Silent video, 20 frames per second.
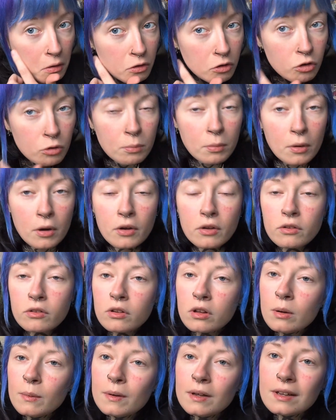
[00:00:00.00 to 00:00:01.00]
spots
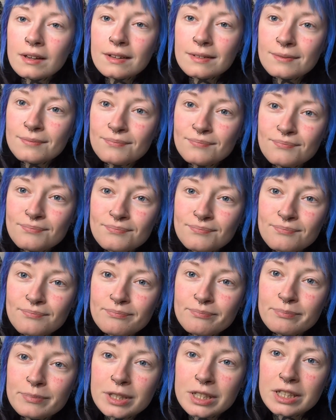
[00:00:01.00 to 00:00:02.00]
coming in,
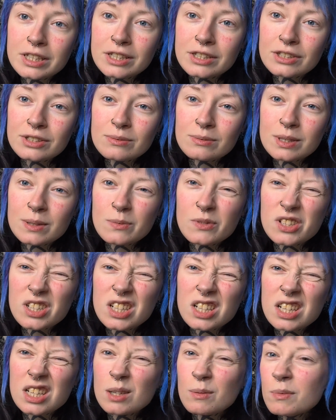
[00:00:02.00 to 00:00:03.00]
but you know, sometimes you
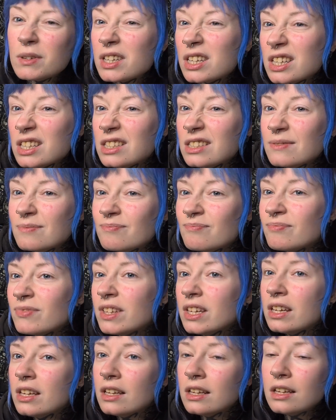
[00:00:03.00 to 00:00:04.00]
can't help it, can you?
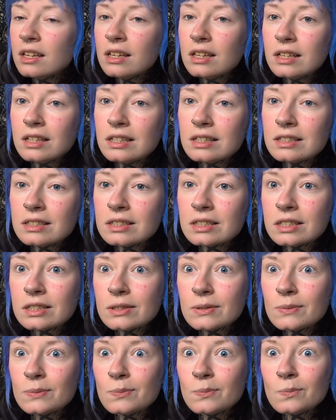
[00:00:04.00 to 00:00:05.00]

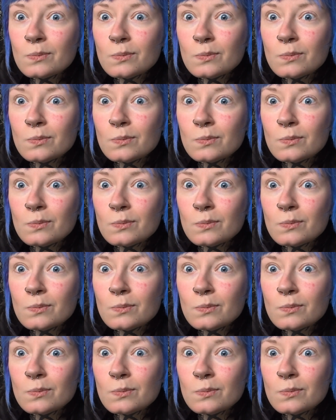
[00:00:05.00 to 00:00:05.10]
So,